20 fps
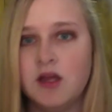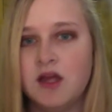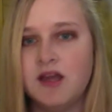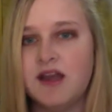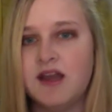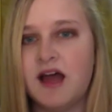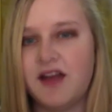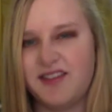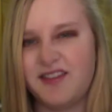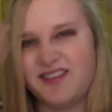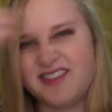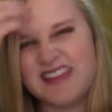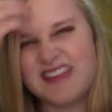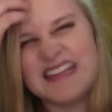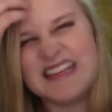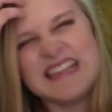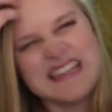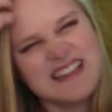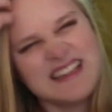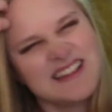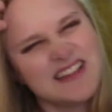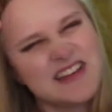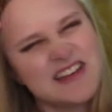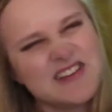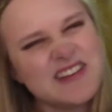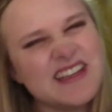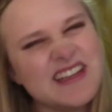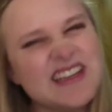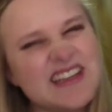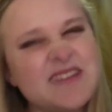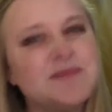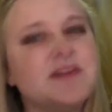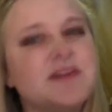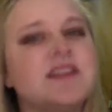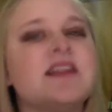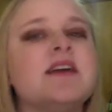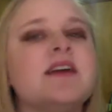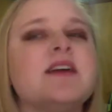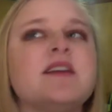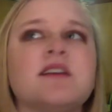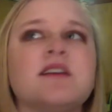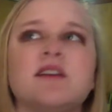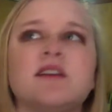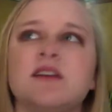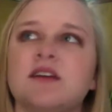Not the Loki, but like